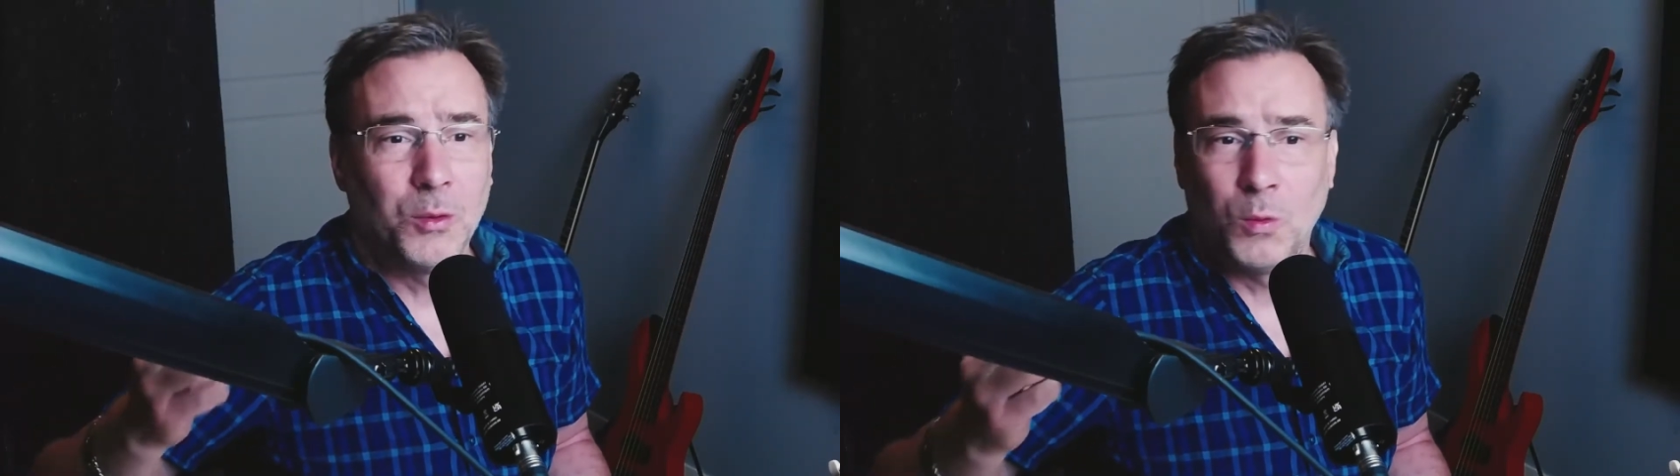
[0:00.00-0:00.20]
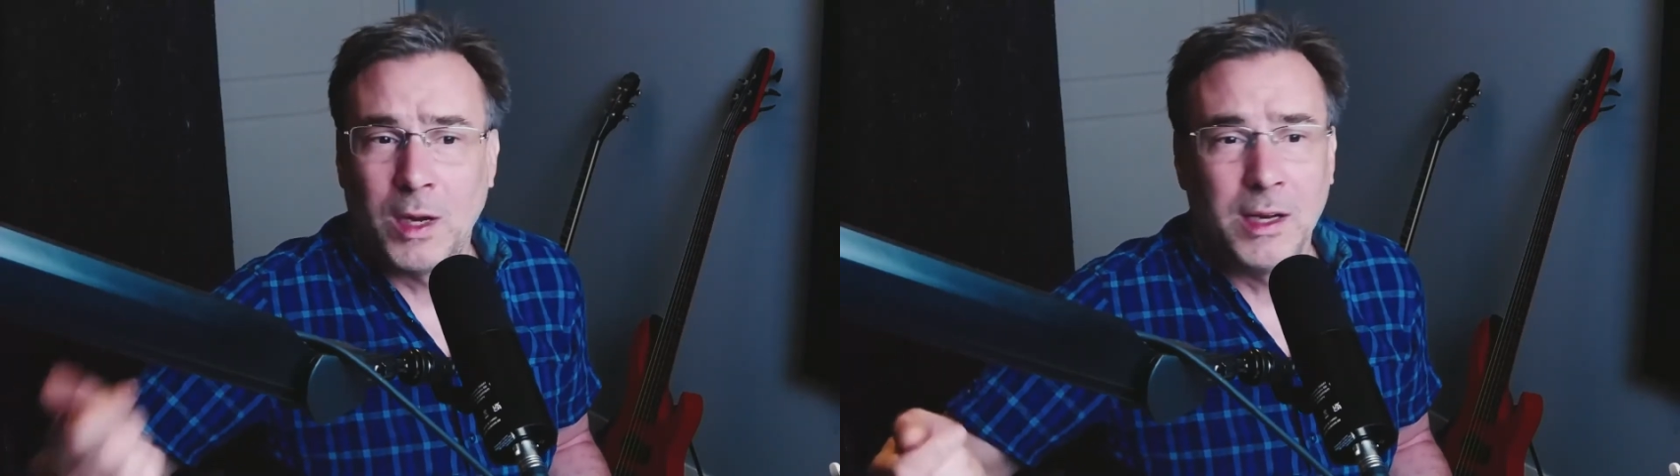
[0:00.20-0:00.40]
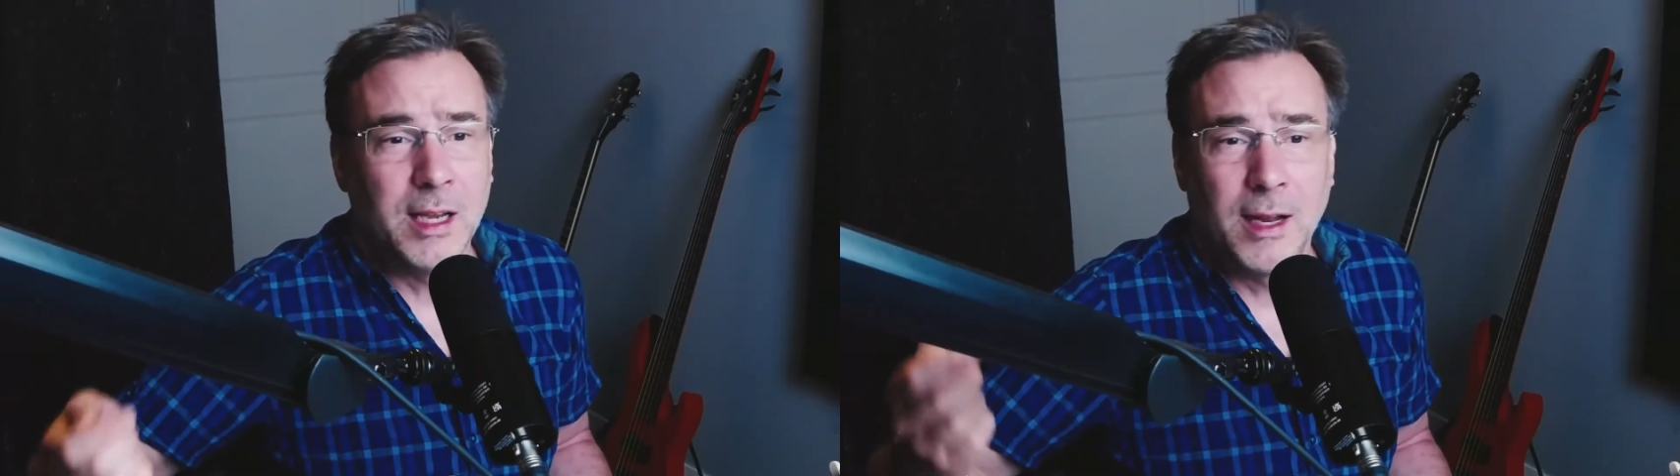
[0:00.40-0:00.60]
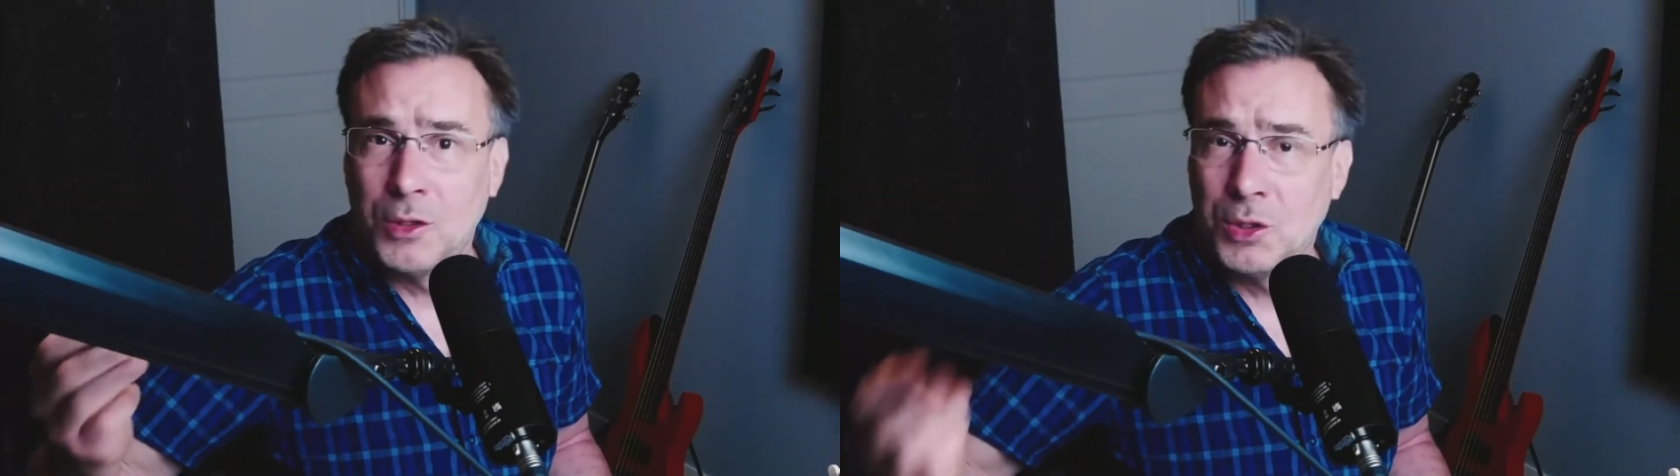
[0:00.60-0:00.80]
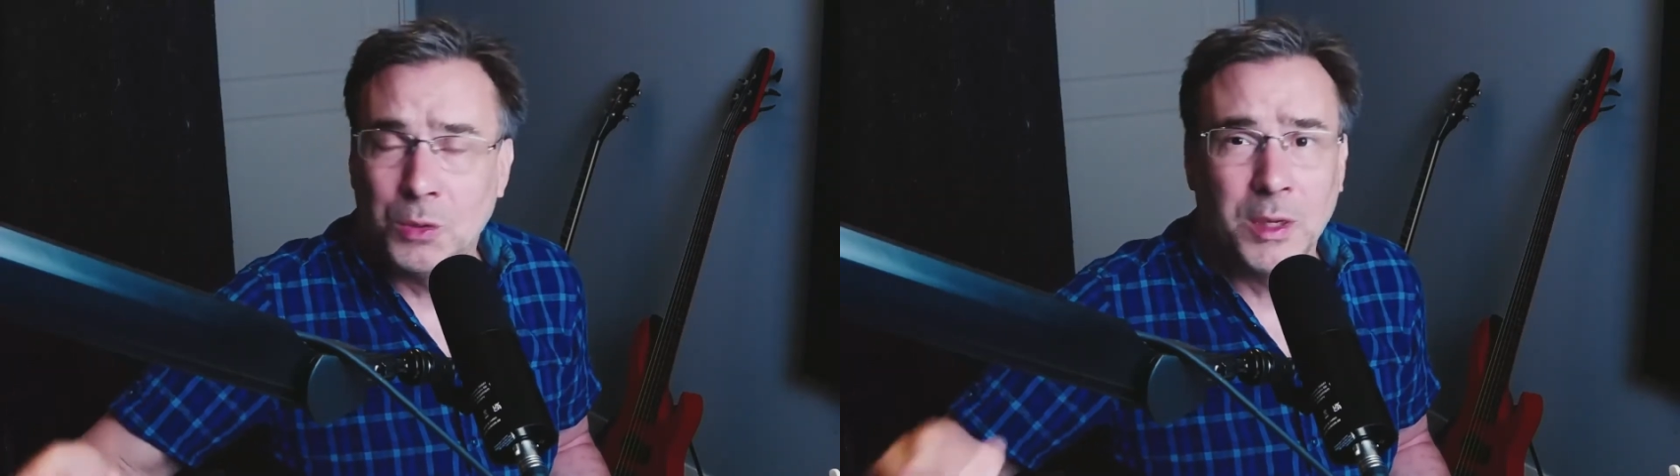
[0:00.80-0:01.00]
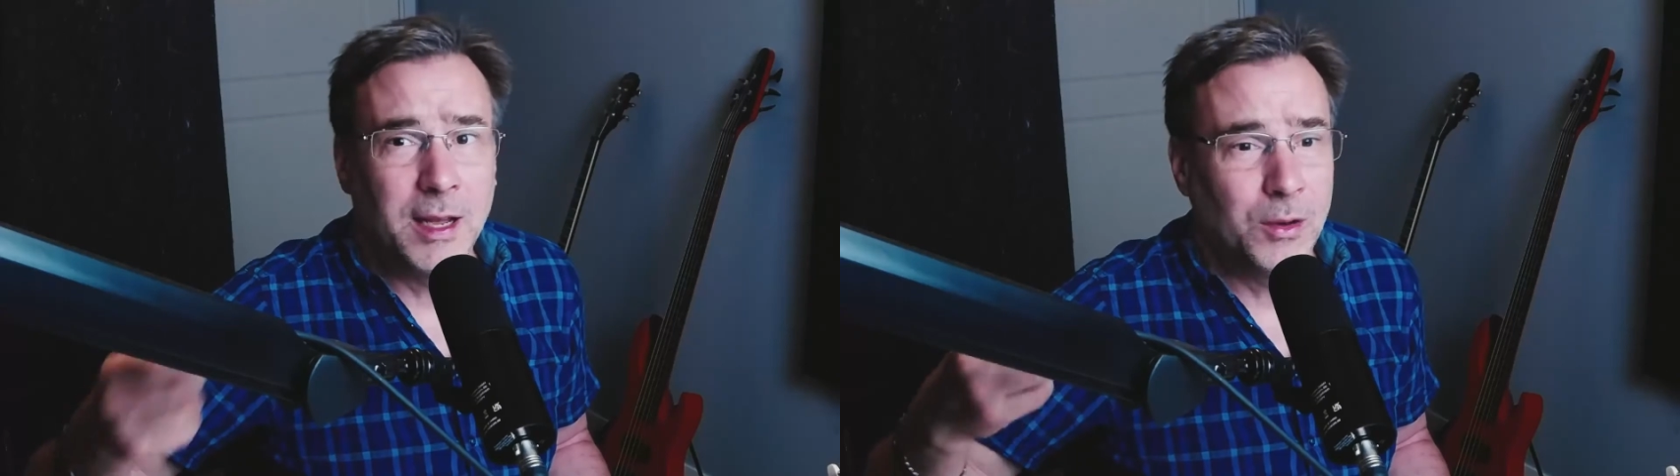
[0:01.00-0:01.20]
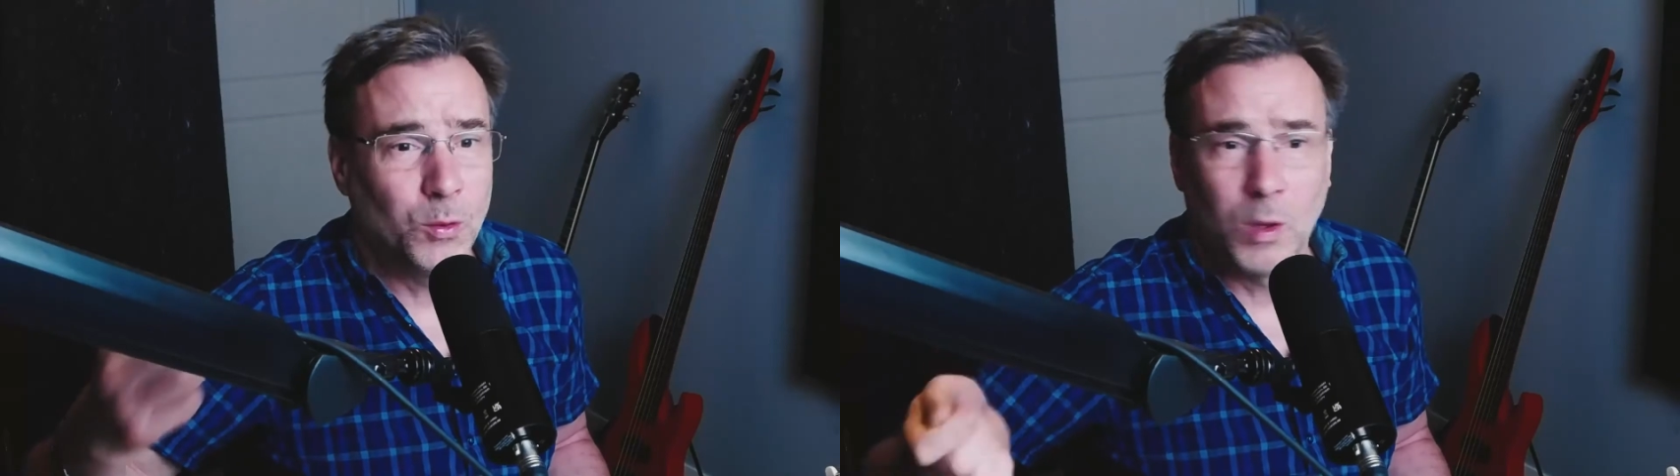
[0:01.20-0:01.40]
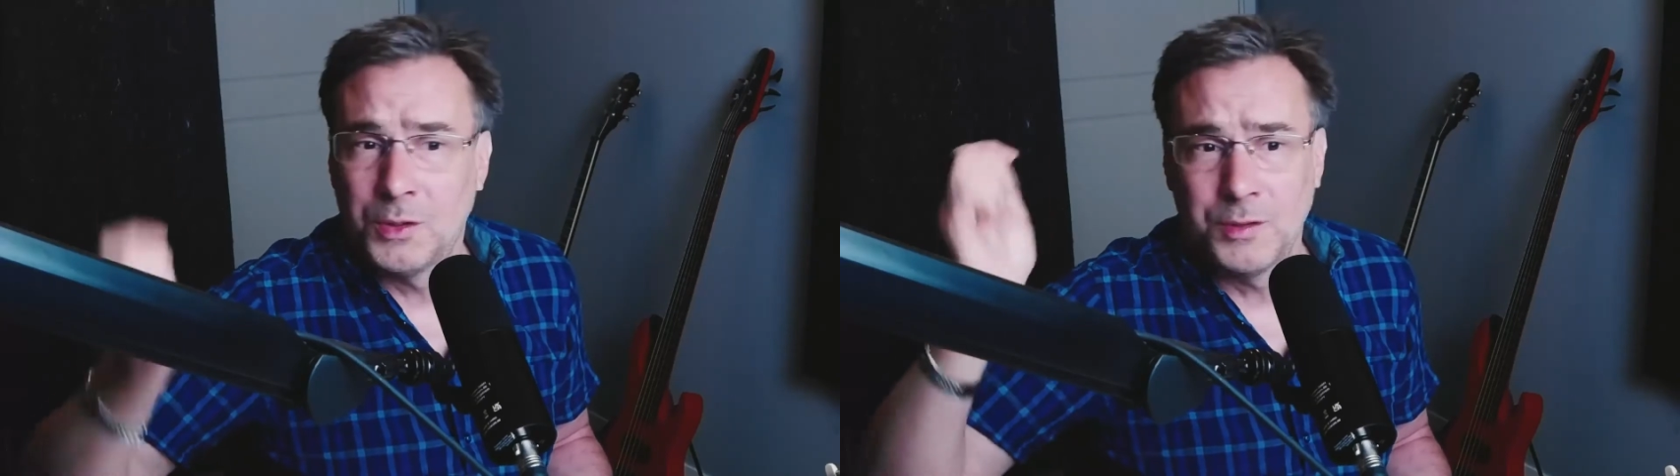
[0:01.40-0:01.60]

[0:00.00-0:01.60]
1E and a 2E and a 1,